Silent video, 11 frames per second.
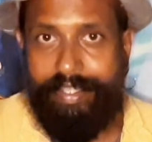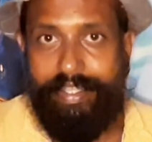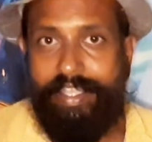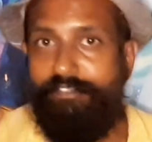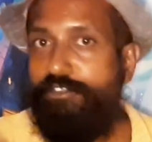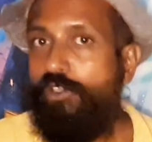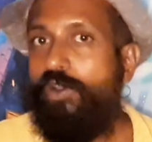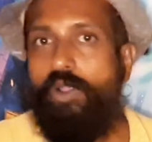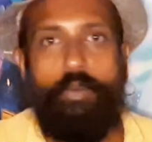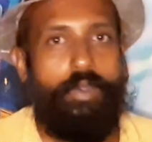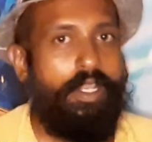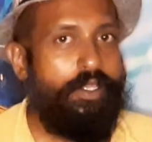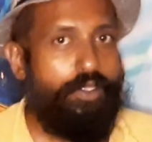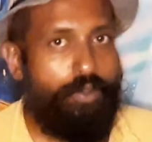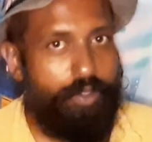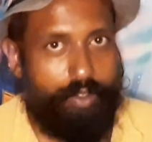if you're not willing
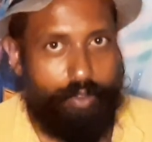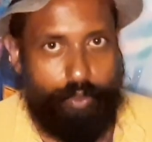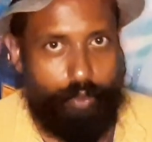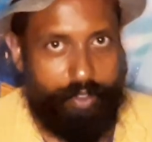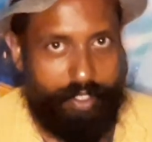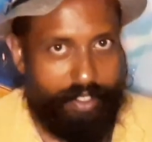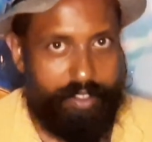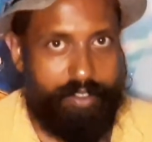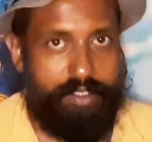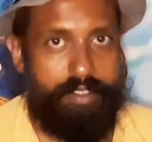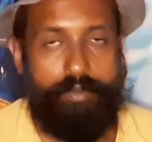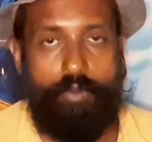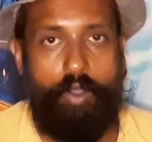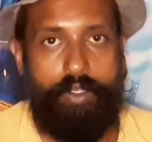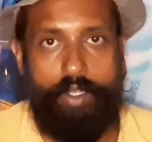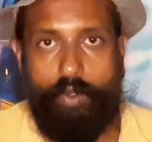to do things
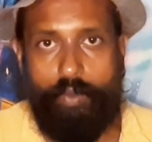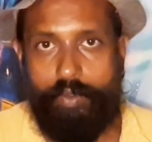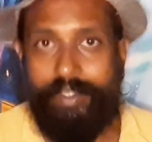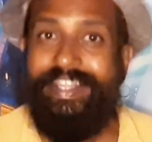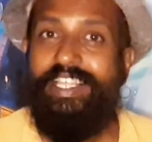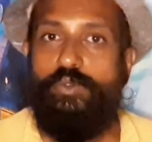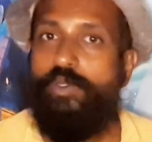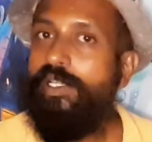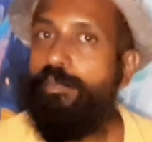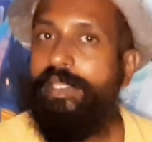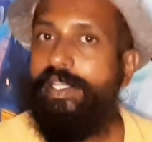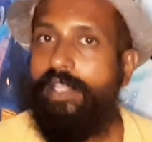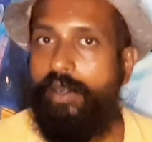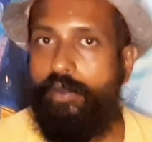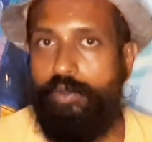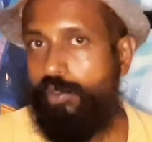on your own, things will be
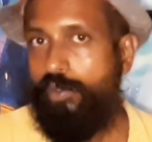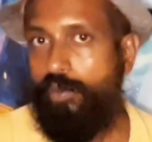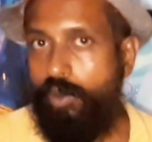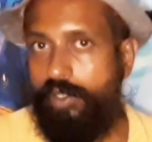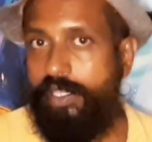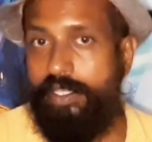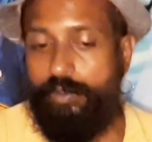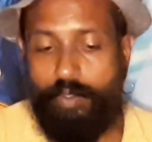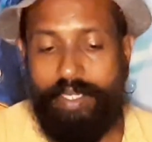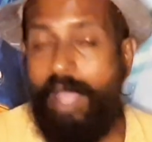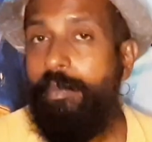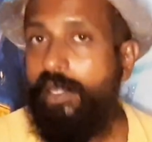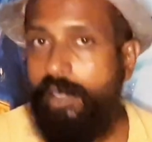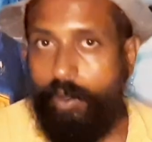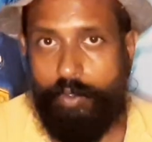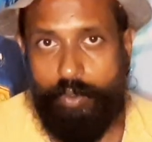done to you, or things will happen
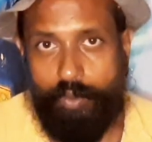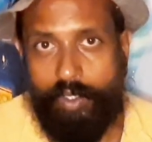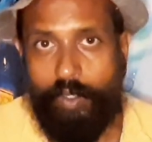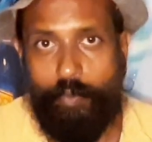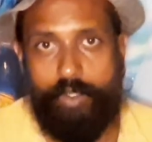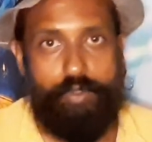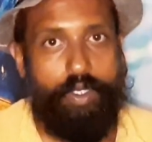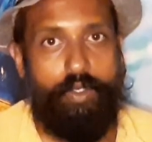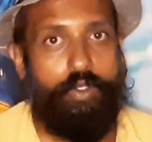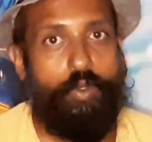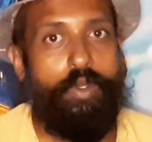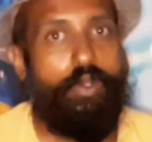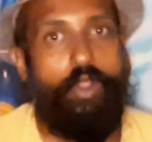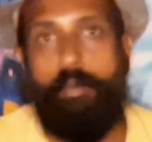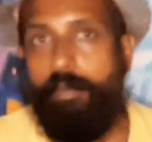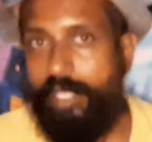around you, which you will
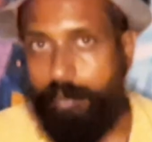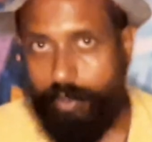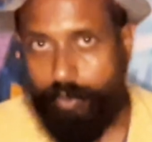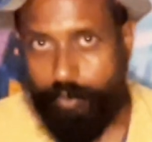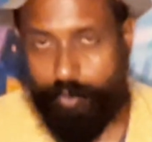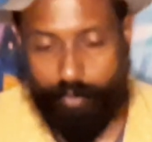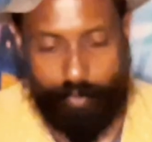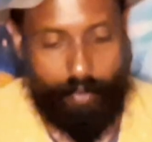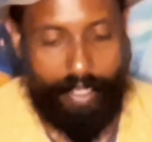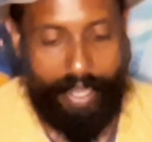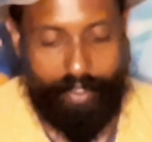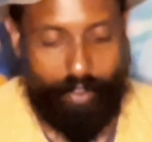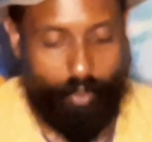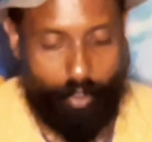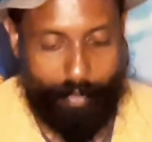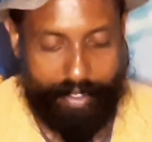not be able to handle
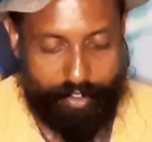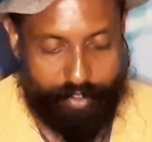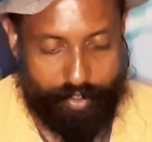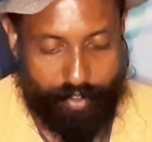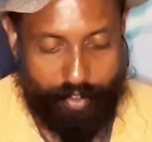or manage.